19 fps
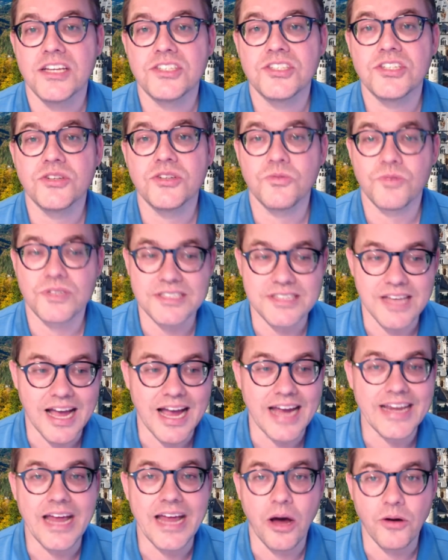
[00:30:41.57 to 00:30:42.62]
to
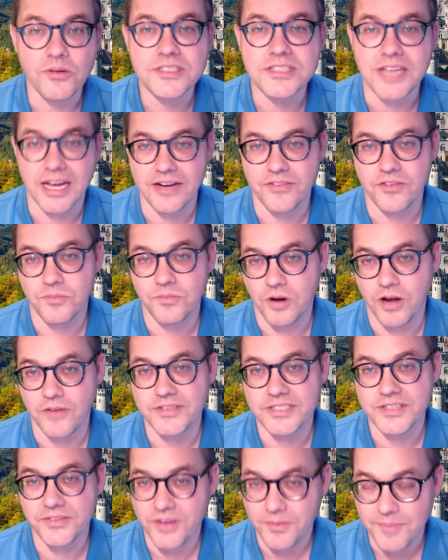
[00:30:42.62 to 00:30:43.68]
reside outside of the
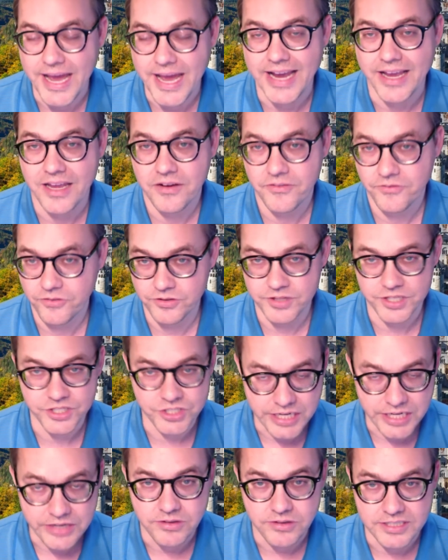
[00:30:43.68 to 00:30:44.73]
province of Quebec for the
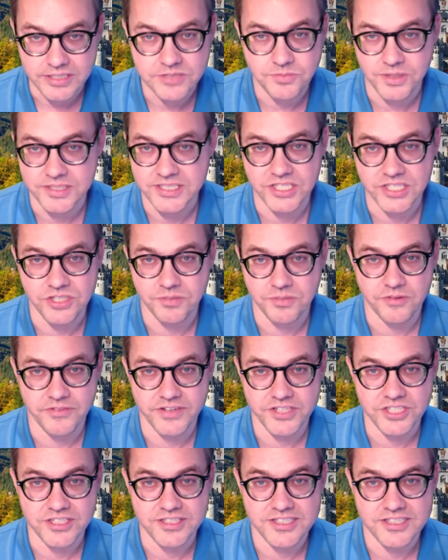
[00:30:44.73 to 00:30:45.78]
general Express Entry
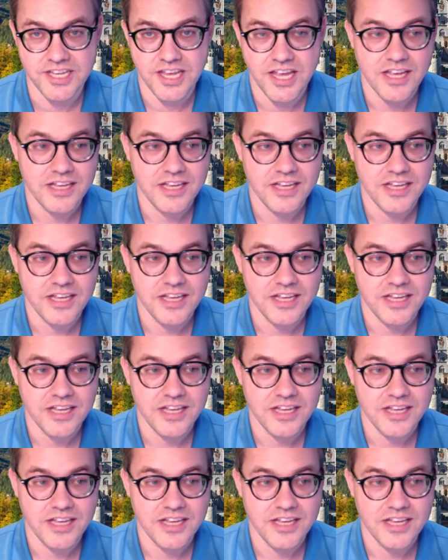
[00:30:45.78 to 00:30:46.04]
provisions.